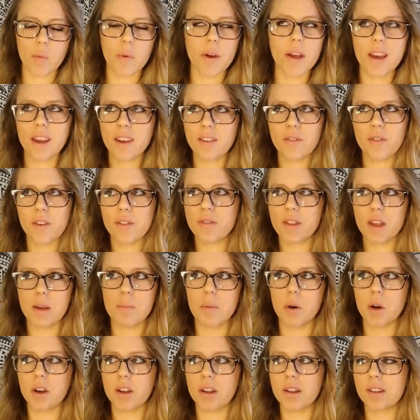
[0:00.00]
Reading 50
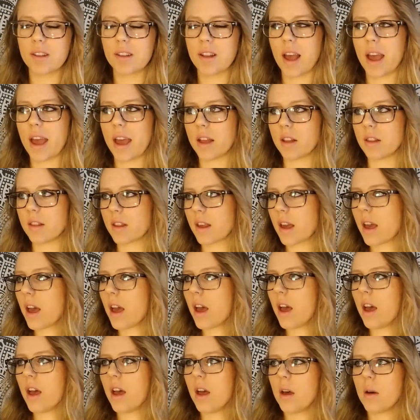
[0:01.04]
books and
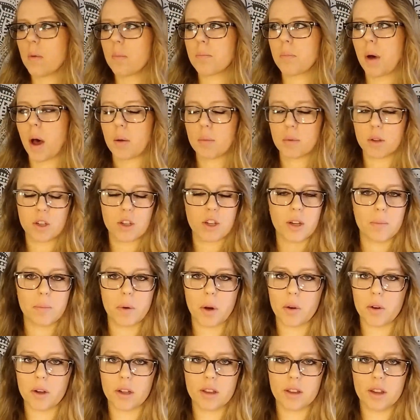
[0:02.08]
publishing
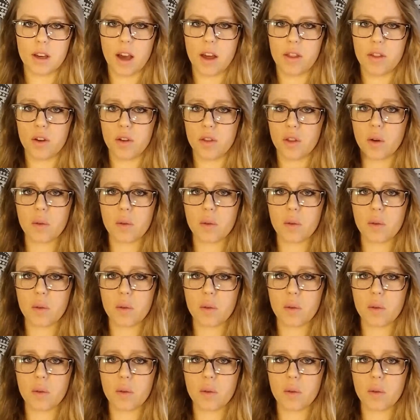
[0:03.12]
Broken Together,